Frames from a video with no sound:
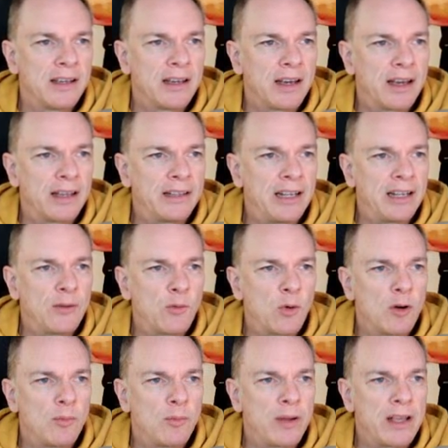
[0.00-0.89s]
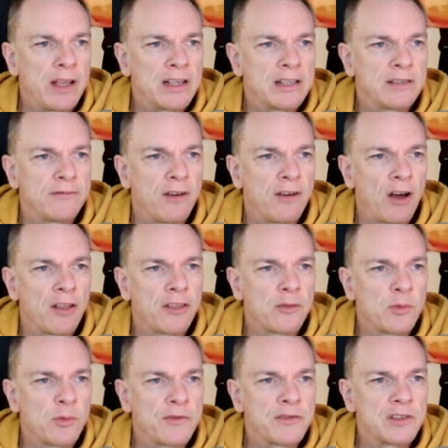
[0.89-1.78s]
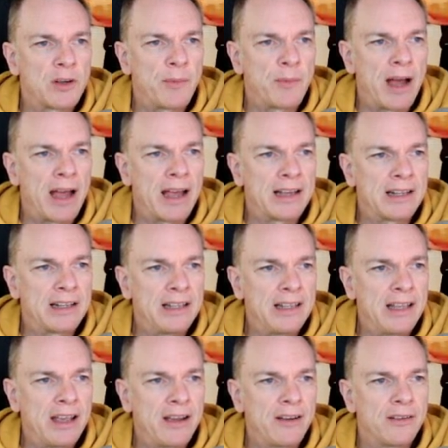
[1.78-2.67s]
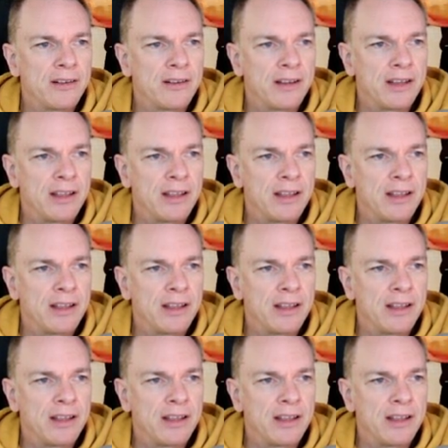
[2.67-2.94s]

And then the wordplay is father with some angling gear,